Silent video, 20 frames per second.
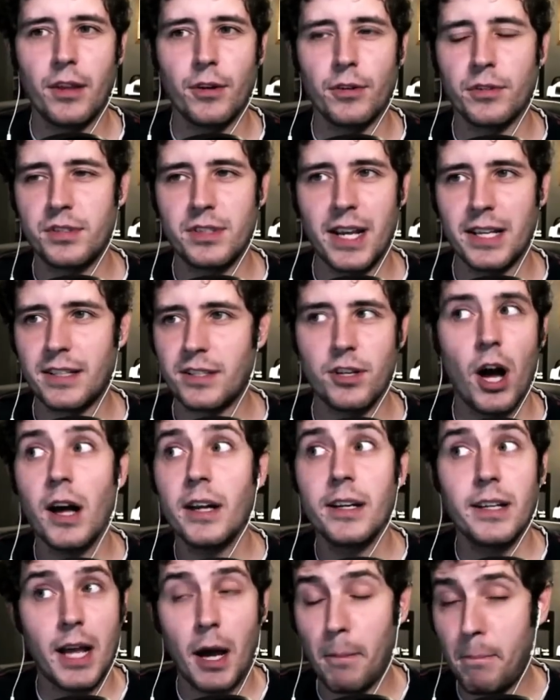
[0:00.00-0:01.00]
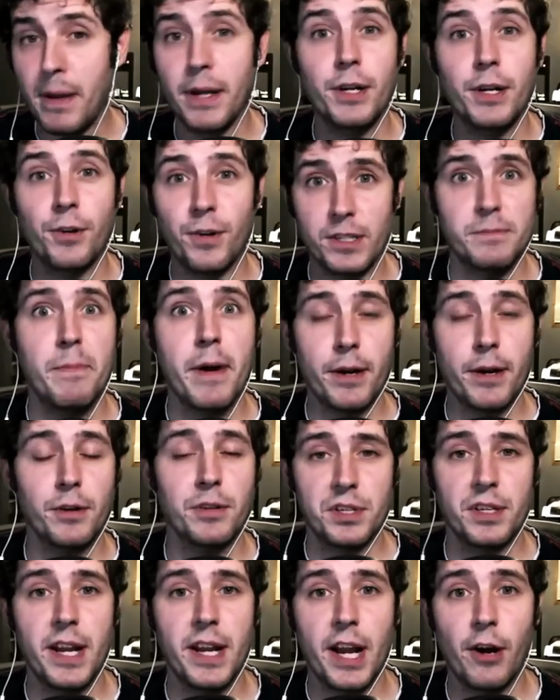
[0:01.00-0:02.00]
And there's it's not a bigger is
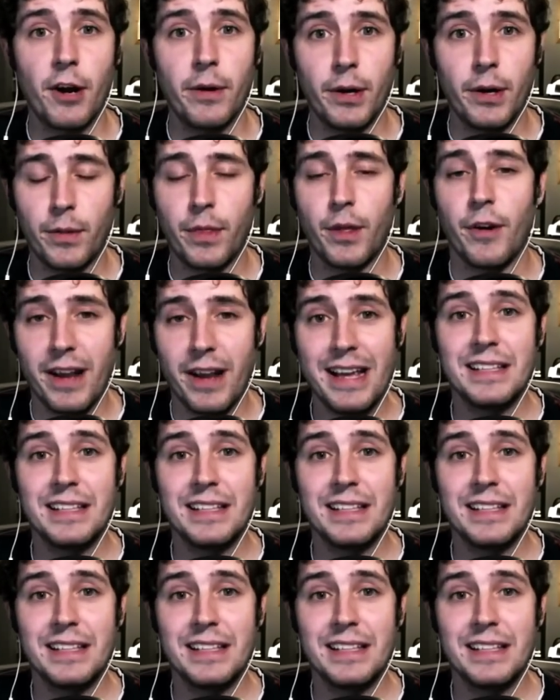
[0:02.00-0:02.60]
better scenario.